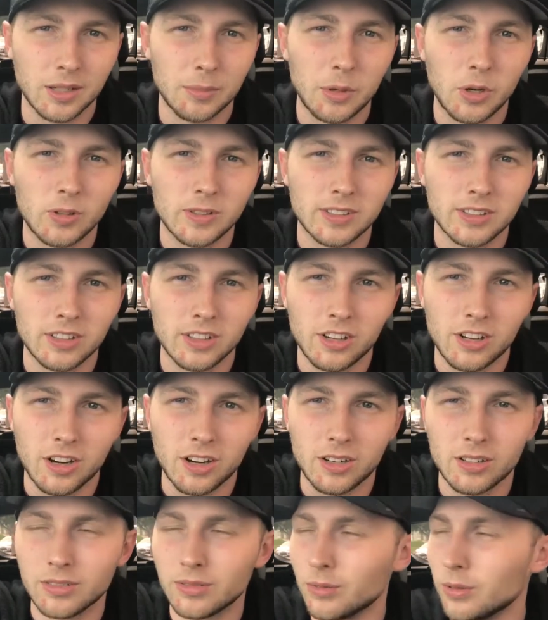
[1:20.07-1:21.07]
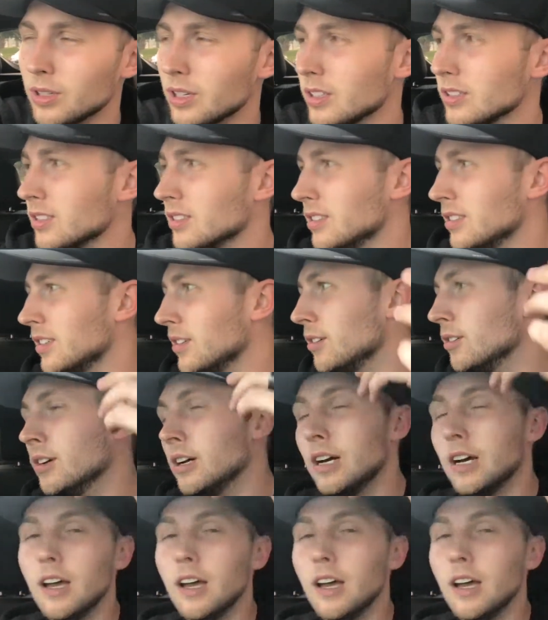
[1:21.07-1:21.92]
I'm always in the car, what else is new?